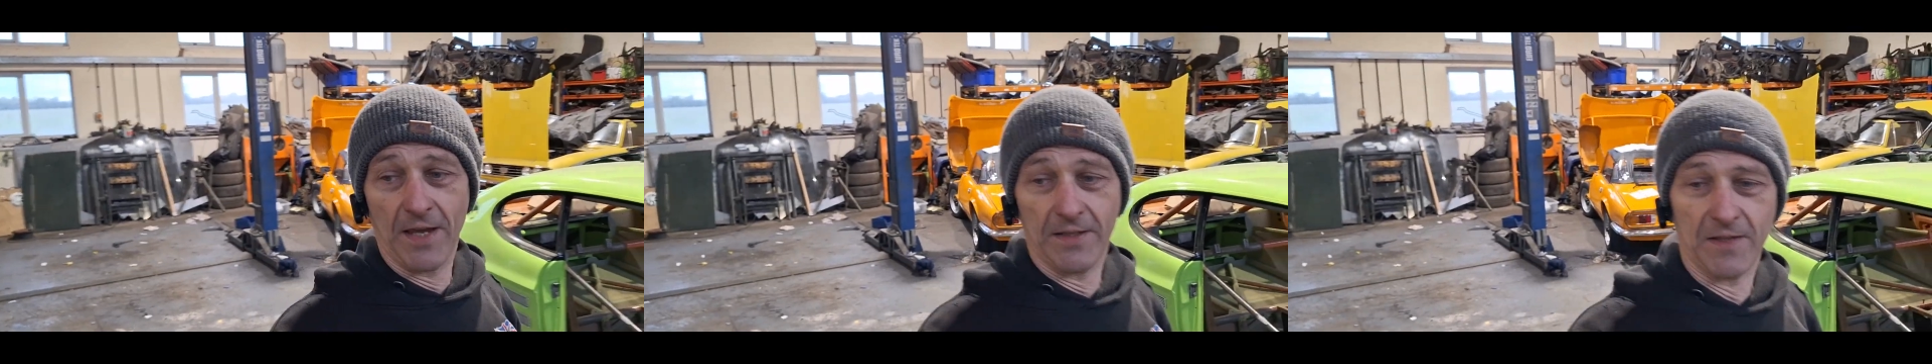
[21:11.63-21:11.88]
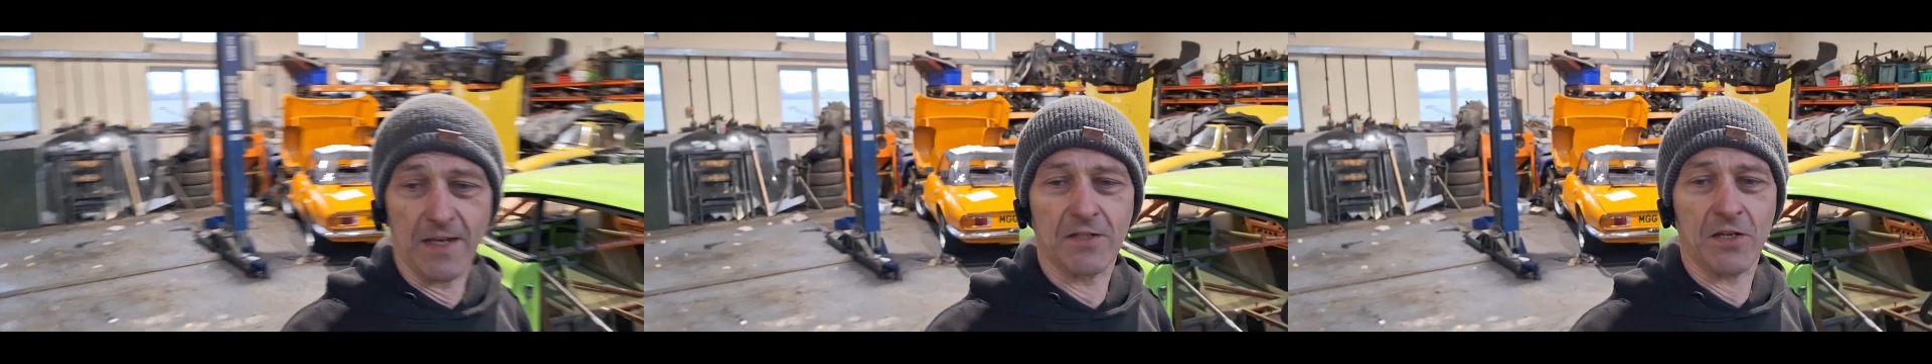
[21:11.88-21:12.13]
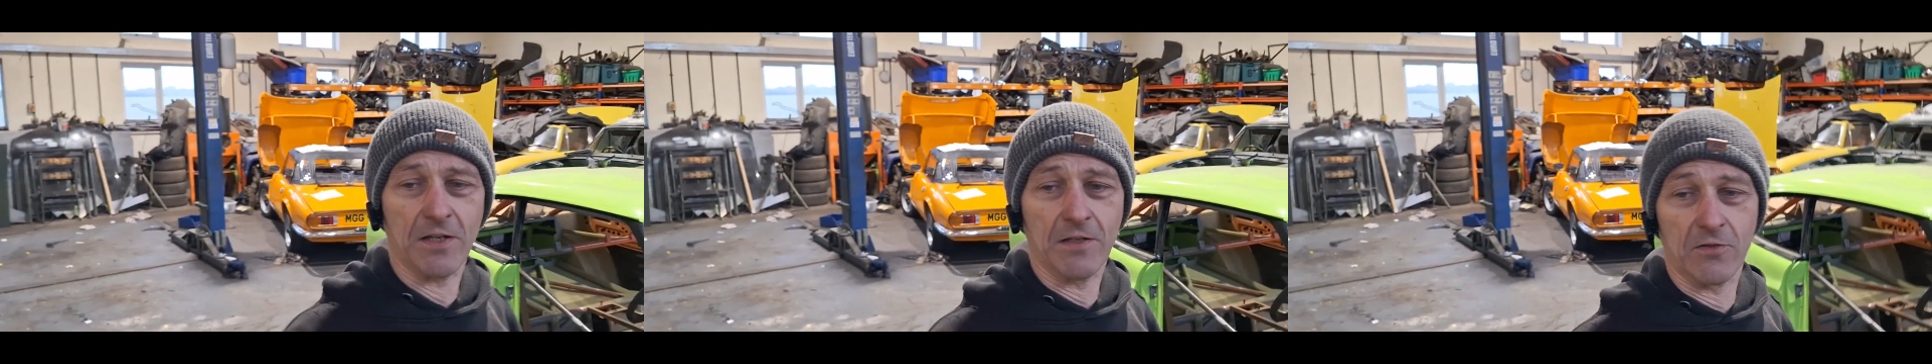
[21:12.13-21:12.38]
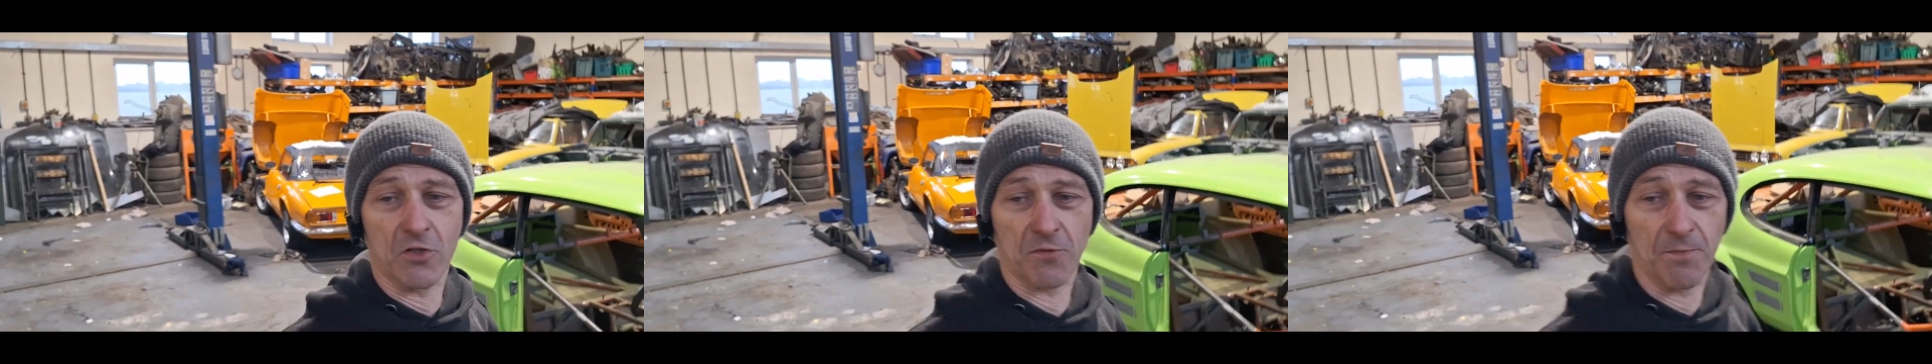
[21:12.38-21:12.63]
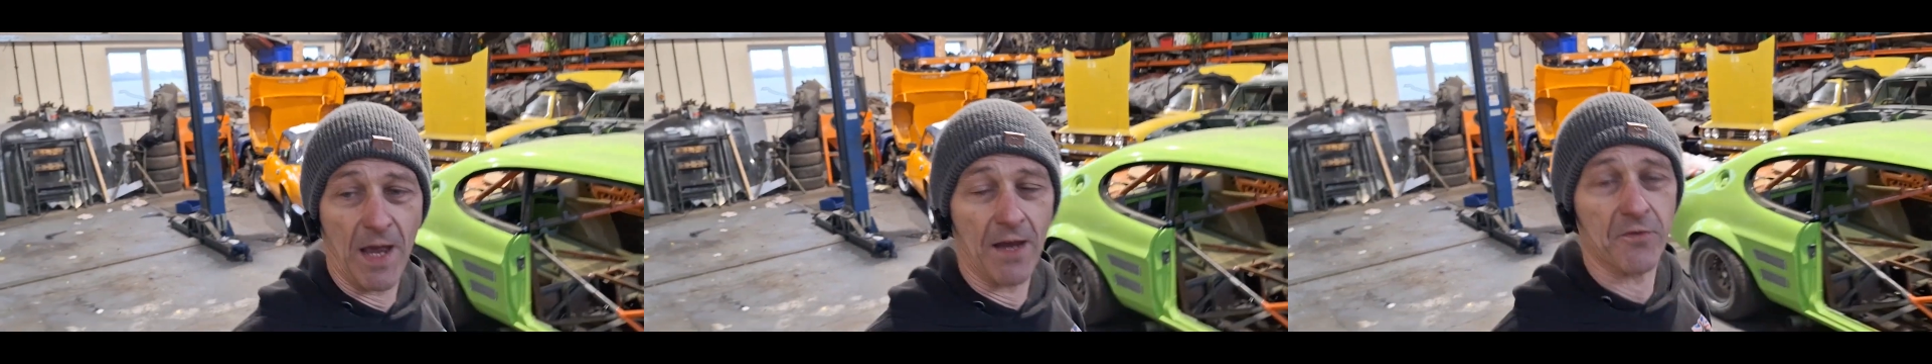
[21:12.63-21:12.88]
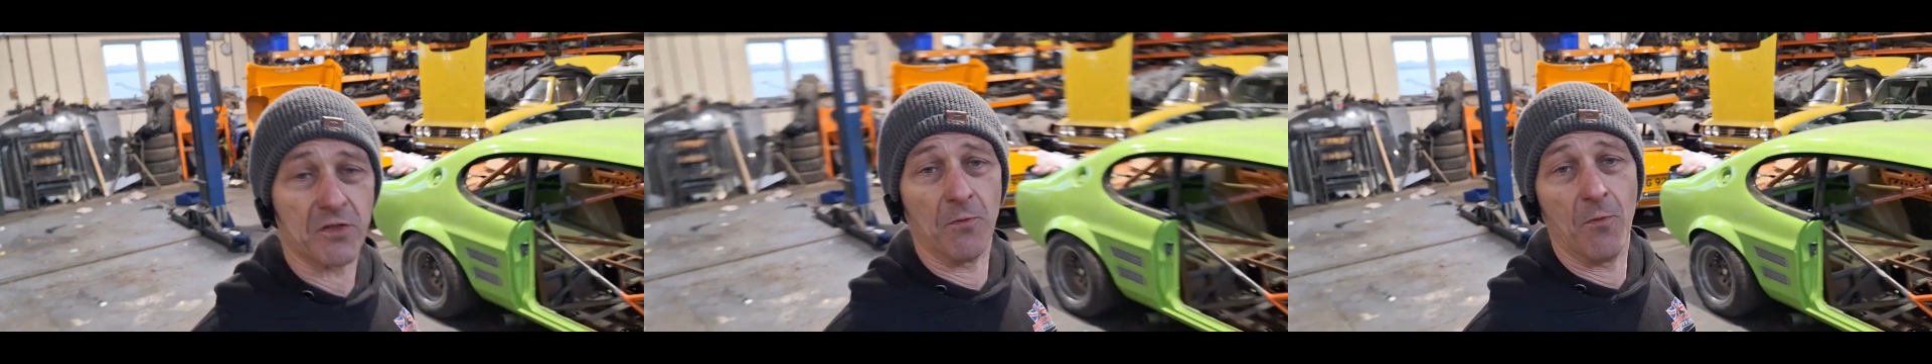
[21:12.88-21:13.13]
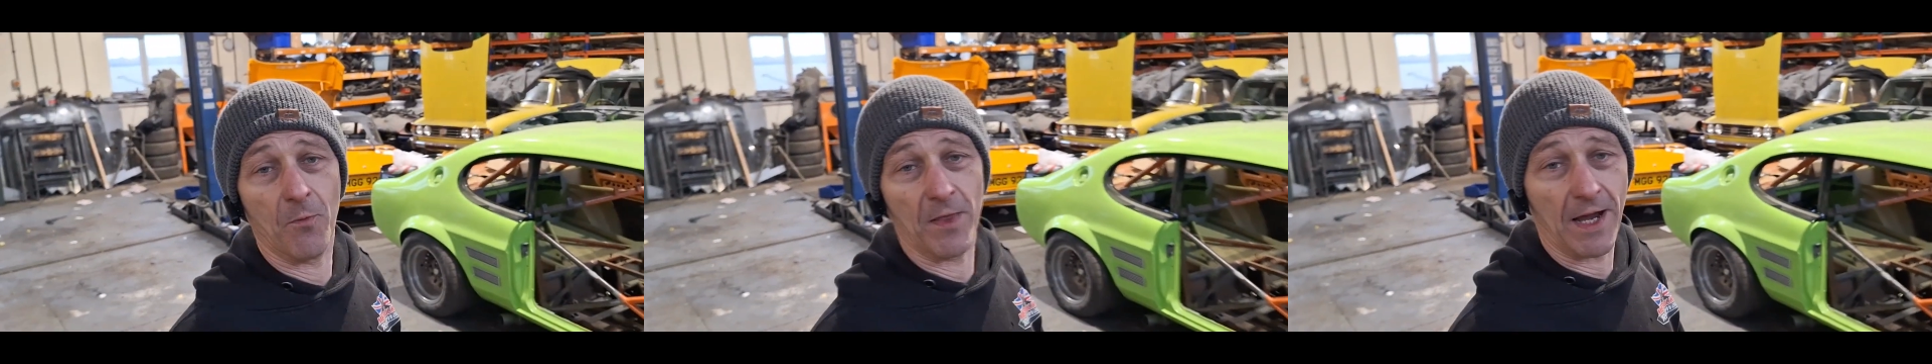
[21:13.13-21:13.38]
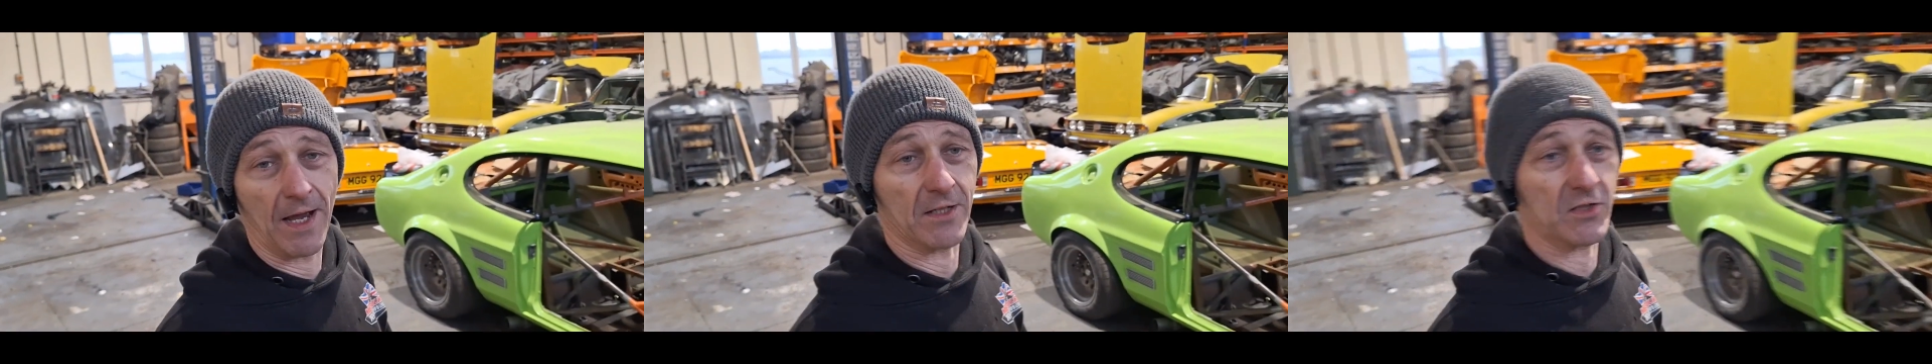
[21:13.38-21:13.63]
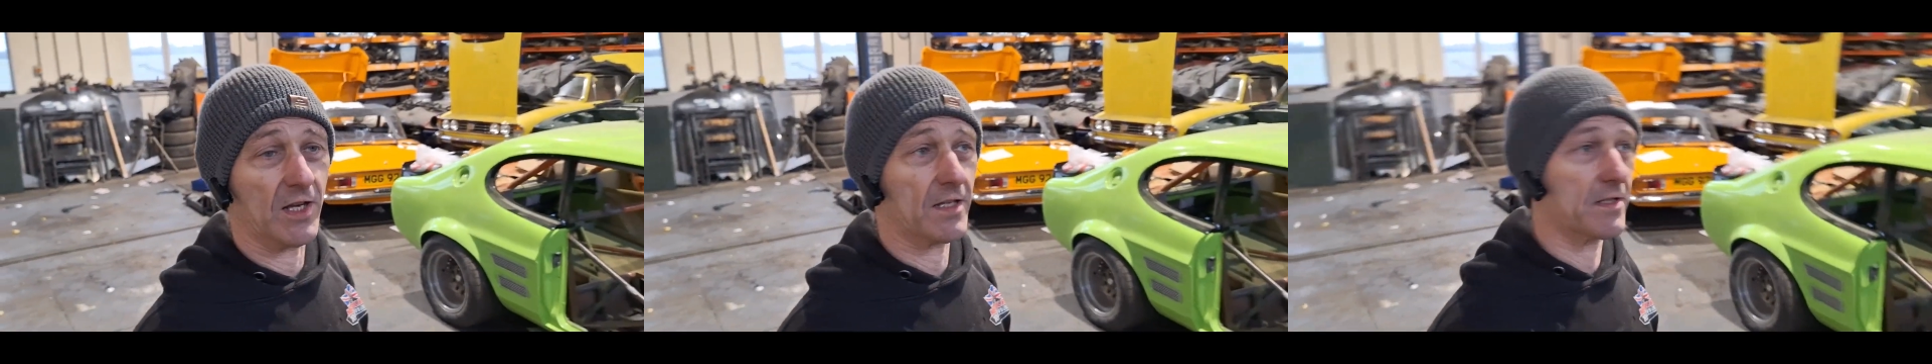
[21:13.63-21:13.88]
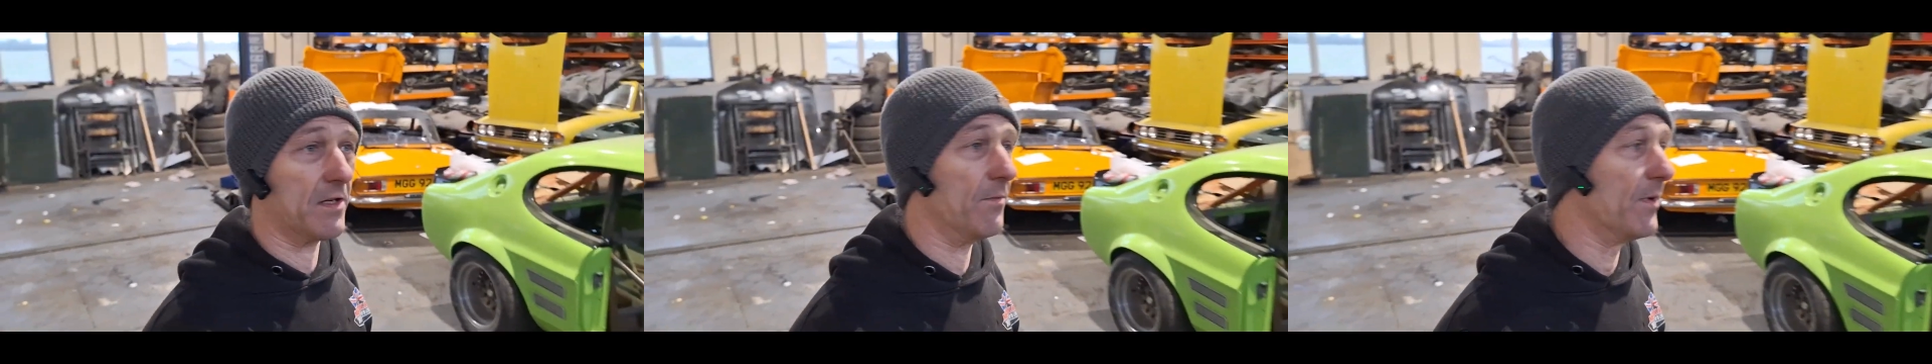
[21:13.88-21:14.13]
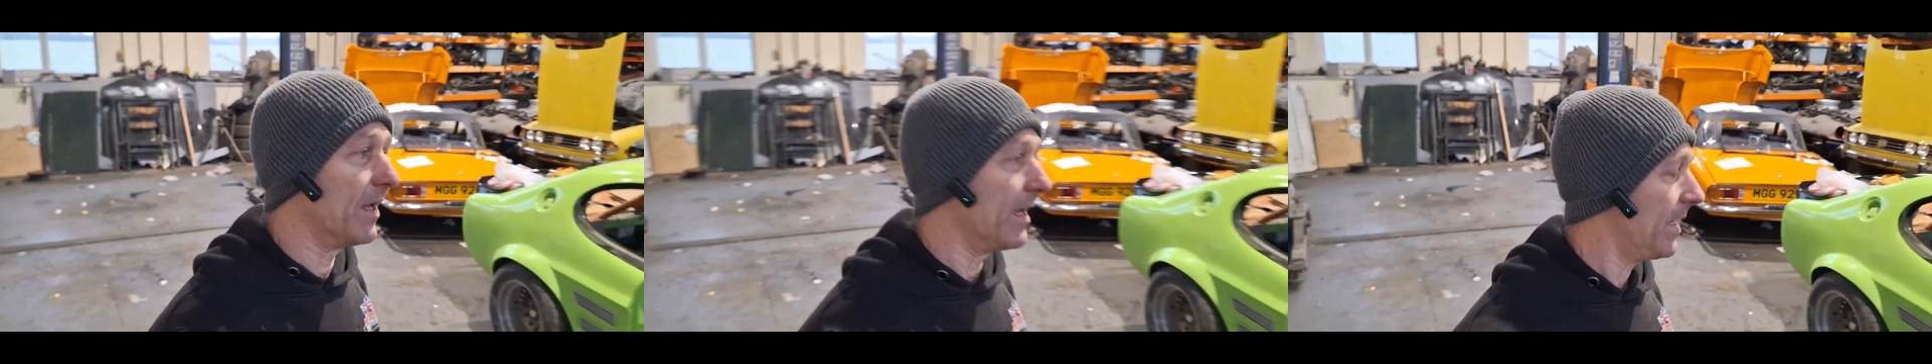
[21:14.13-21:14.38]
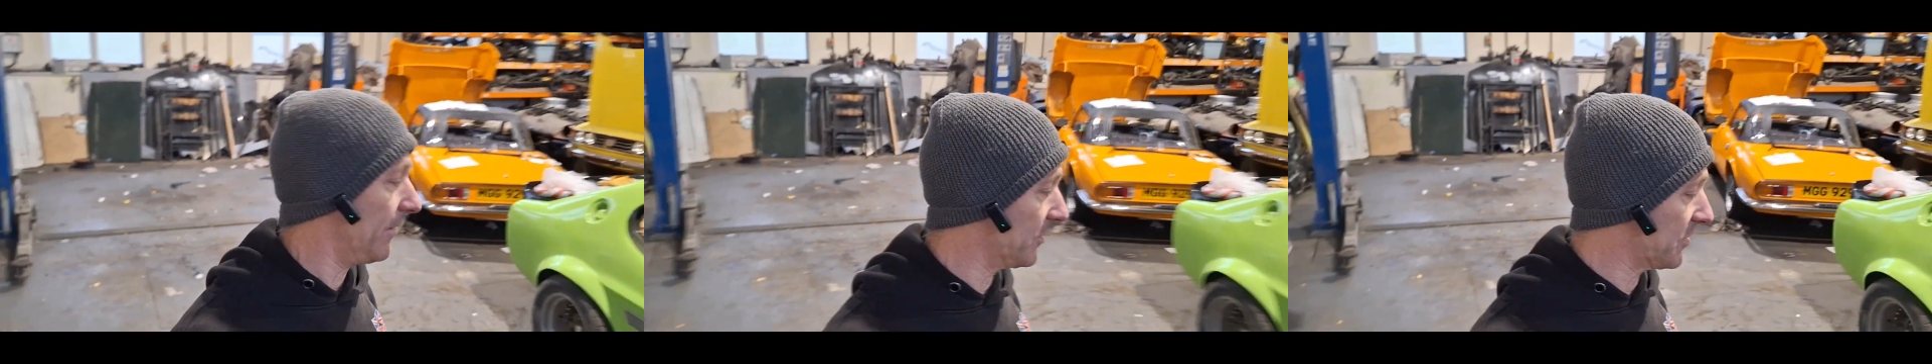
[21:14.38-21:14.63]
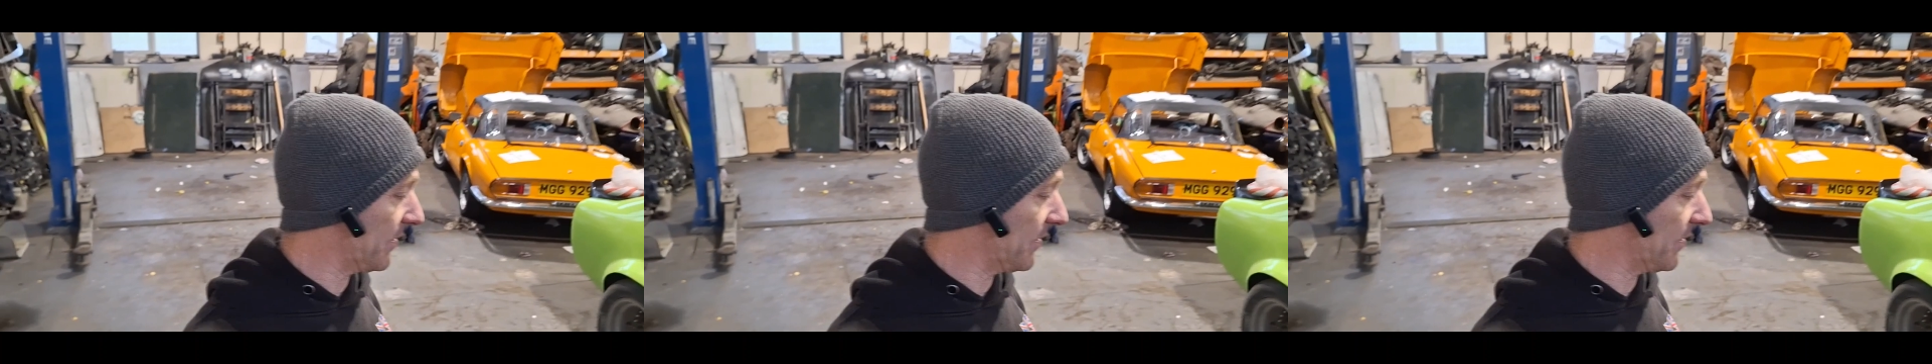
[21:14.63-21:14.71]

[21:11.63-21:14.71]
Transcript: They're things you can just buy for someone without actually asking them. If there's